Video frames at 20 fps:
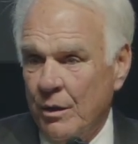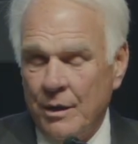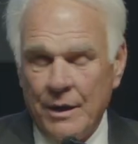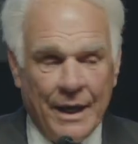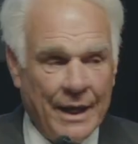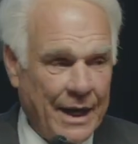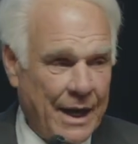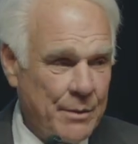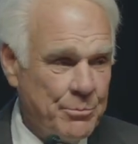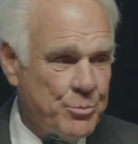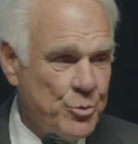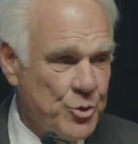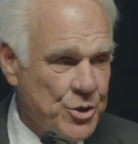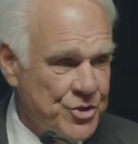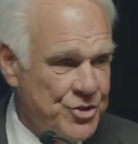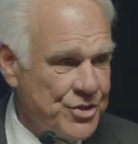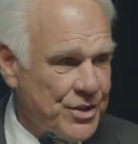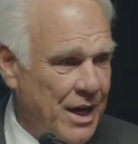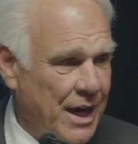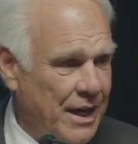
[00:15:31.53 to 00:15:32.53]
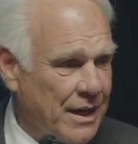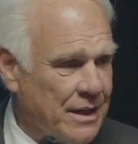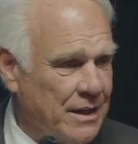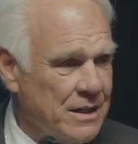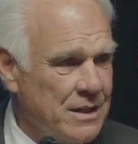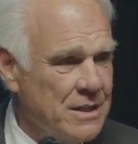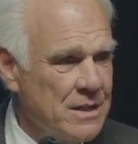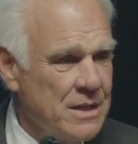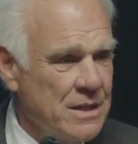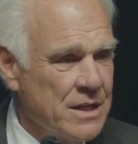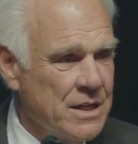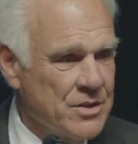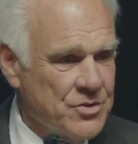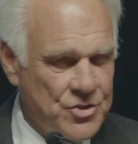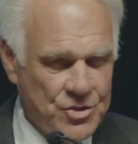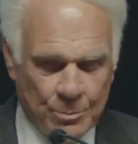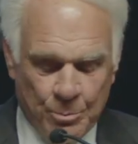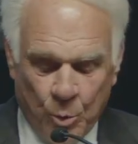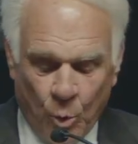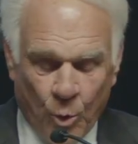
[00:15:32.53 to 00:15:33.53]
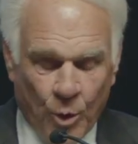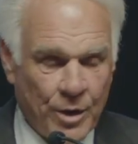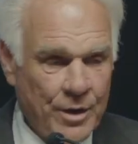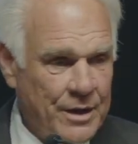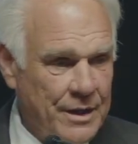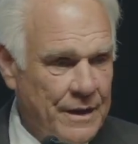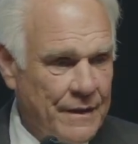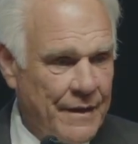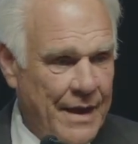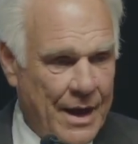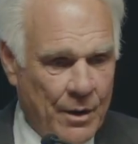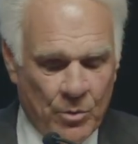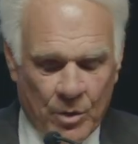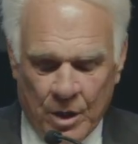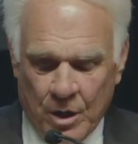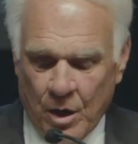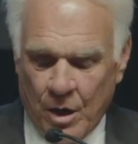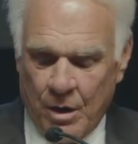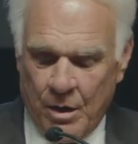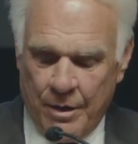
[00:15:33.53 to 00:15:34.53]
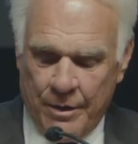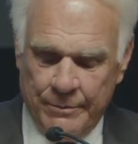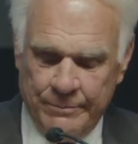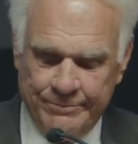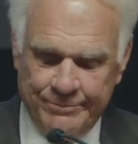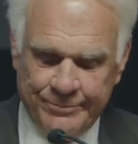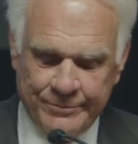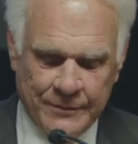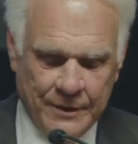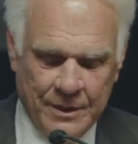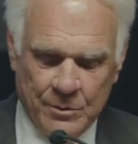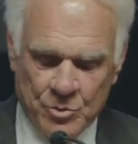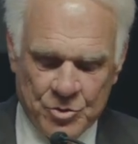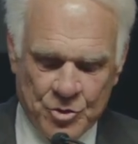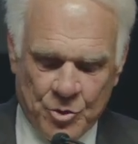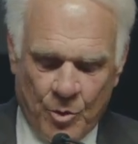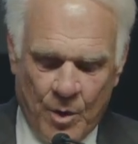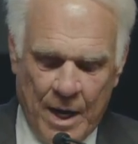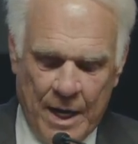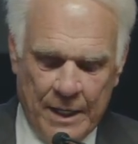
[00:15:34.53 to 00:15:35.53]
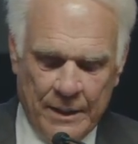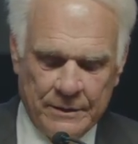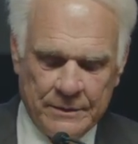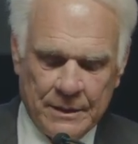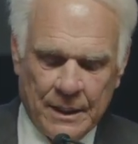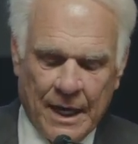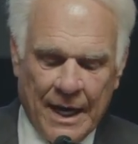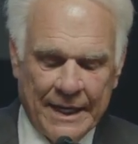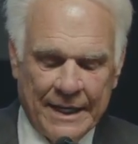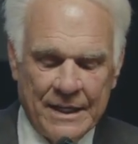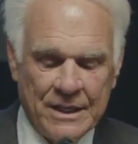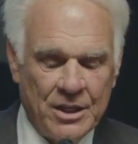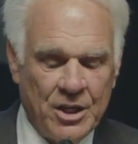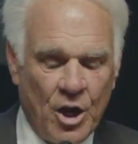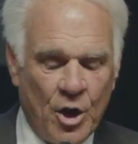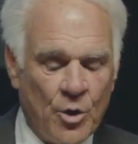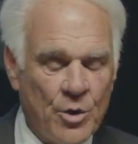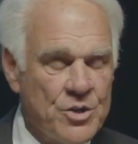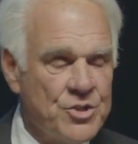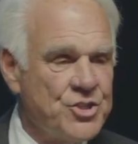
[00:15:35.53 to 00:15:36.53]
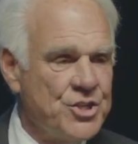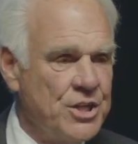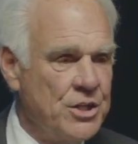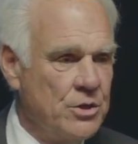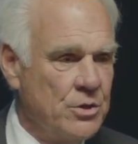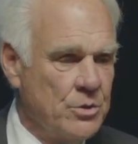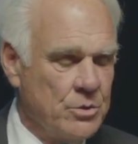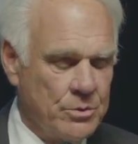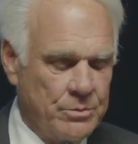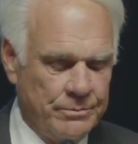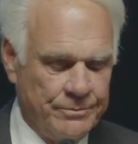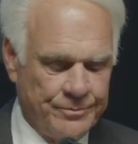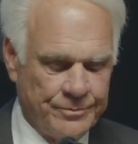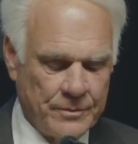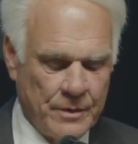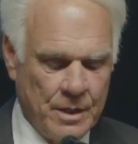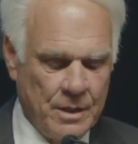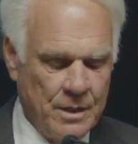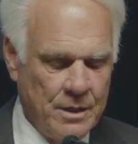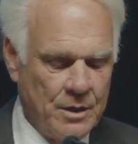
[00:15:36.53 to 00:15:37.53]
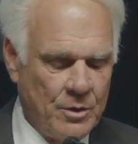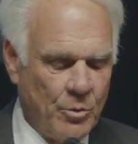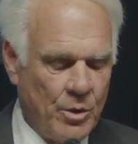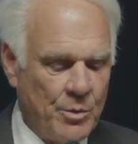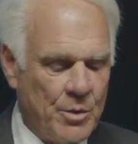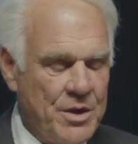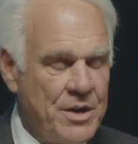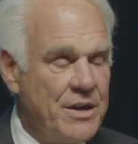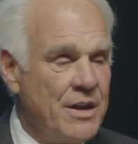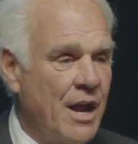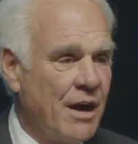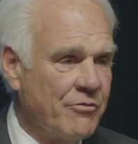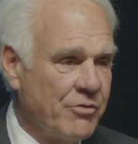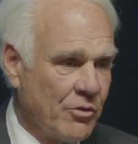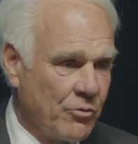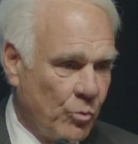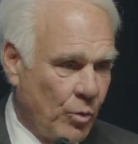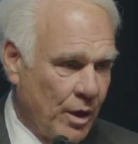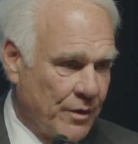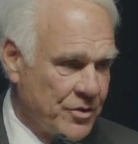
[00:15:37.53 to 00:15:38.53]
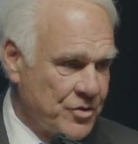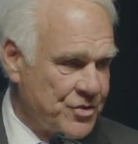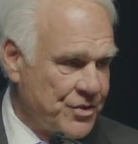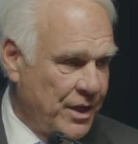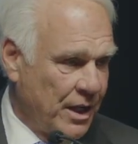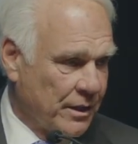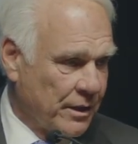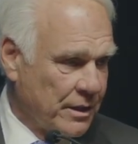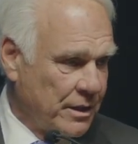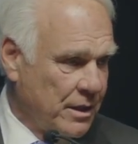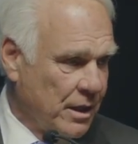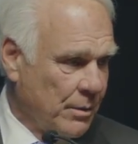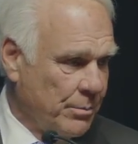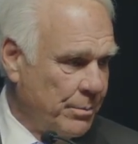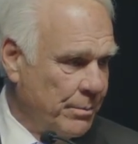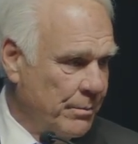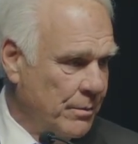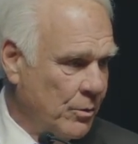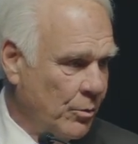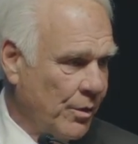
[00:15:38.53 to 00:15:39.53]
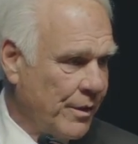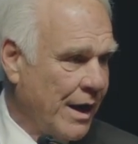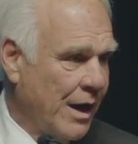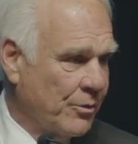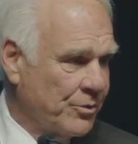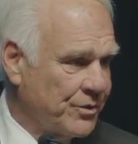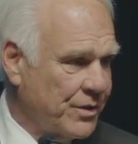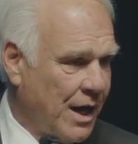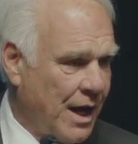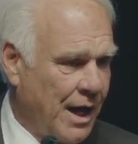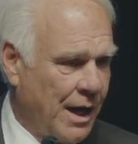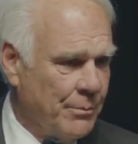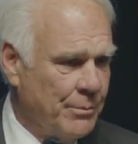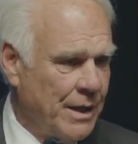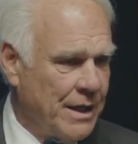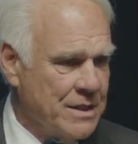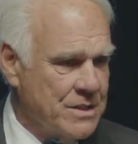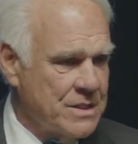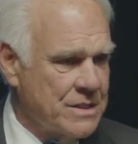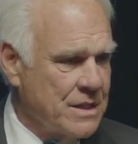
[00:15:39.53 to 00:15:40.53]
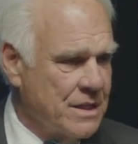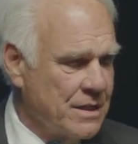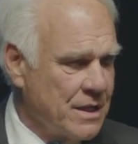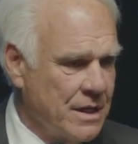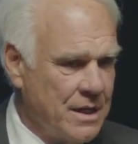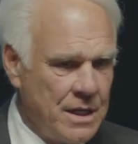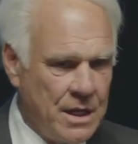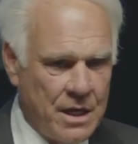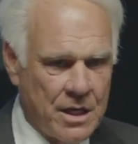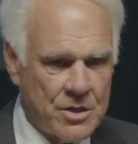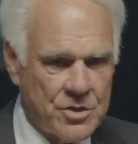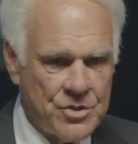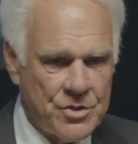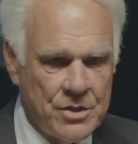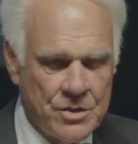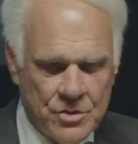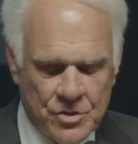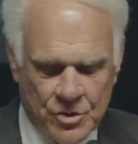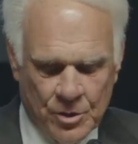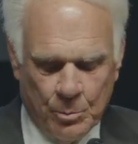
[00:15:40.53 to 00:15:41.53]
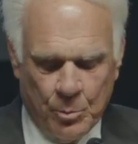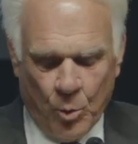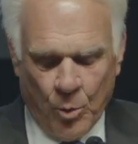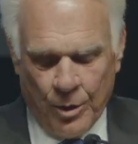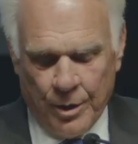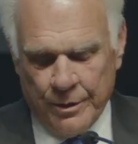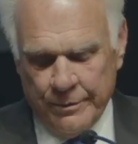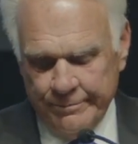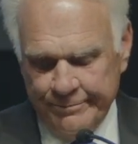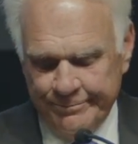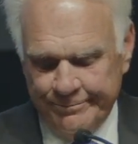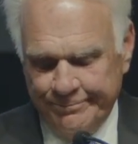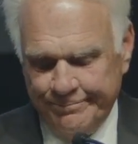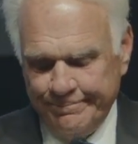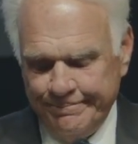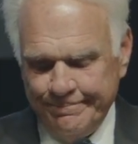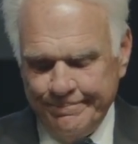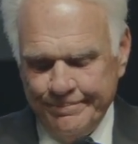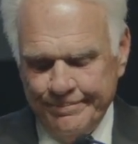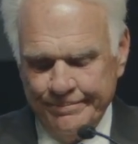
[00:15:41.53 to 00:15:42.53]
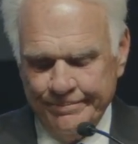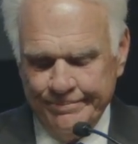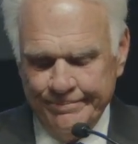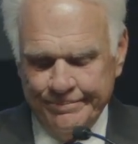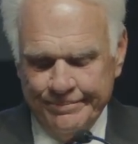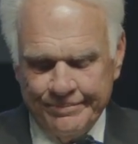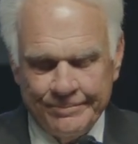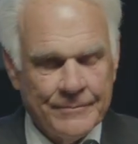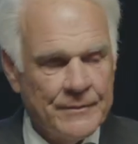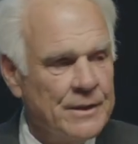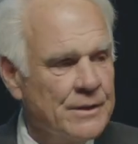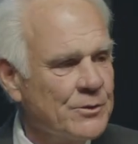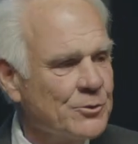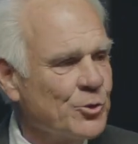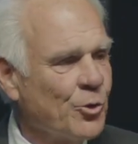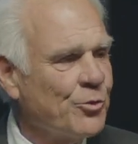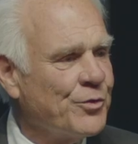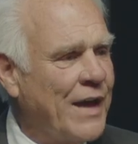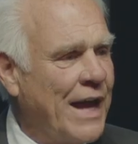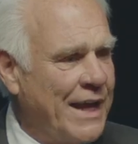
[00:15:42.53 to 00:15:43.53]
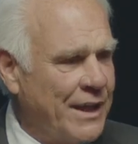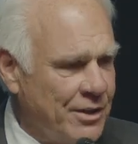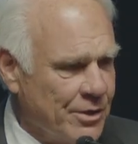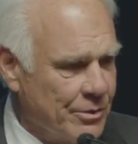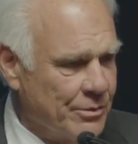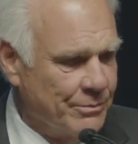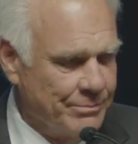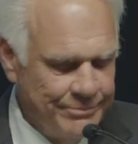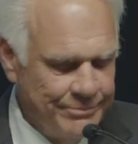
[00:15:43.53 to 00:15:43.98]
And I appreciate his support in that regard. It was great. I can guarantee you we would never have won the Stanley Cup without Tom and Cinda Hicks' support. So thank you.